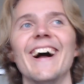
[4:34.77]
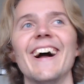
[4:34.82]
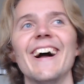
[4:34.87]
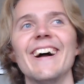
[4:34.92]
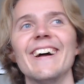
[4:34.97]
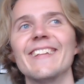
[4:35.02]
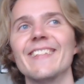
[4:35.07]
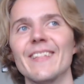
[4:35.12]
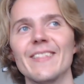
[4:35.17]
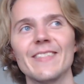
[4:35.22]

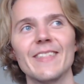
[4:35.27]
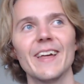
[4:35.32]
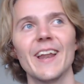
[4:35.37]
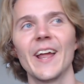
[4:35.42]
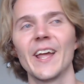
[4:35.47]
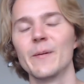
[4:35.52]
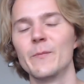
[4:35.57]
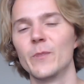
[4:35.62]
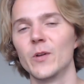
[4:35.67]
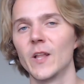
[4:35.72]
uh, that I
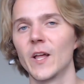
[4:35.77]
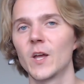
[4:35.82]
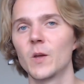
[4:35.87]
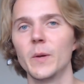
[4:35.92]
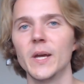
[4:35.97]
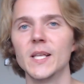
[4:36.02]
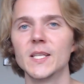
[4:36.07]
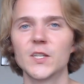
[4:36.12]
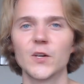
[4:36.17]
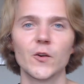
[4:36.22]
can put like on
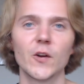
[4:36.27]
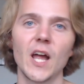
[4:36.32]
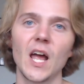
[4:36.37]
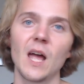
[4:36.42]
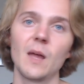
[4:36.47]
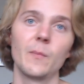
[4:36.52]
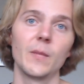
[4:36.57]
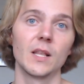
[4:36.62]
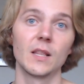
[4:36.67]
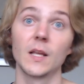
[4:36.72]

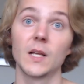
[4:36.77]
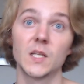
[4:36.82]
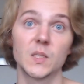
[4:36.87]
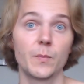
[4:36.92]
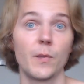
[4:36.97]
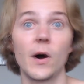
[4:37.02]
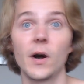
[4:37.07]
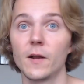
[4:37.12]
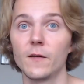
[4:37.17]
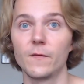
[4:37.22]
Instagram and like
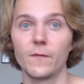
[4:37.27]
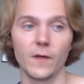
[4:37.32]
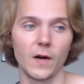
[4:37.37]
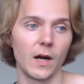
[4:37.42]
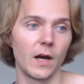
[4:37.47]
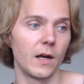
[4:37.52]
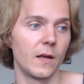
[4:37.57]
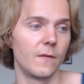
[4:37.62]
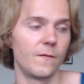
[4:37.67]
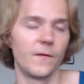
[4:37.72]

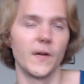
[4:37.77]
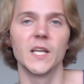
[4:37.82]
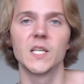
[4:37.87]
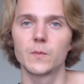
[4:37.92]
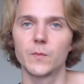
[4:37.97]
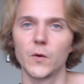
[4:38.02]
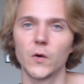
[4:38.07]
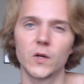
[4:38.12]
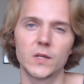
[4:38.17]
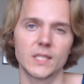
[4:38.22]
Spotify,
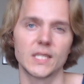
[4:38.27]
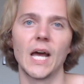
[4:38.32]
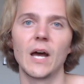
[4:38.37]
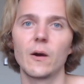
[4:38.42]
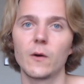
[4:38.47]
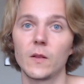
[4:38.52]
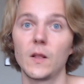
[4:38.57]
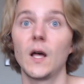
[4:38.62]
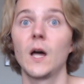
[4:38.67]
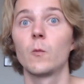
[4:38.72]
Facebook,
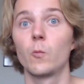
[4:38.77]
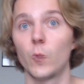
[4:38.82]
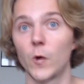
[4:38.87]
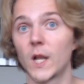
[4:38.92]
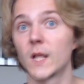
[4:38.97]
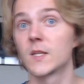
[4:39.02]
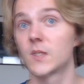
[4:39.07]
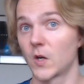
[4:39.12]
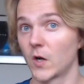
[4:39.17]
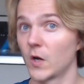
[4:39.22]
SoundCloud when
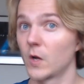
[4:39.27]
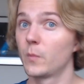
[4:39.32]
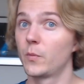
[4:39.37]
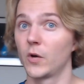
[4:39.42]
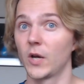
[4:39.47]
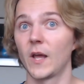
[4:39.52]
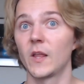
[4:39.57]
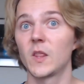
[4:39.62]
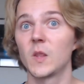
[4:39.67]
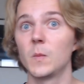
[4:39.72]
I started to
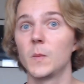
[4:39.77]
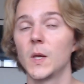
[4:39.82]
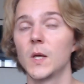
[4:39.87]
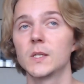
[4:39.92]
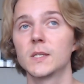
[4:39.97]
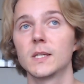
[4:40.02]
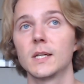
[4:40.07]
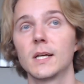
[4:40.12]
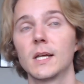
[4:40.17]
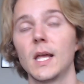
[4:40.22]
put out the
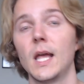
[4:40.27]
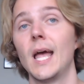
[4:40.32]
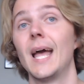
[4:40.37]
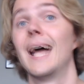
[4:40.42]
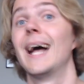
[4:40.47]
music.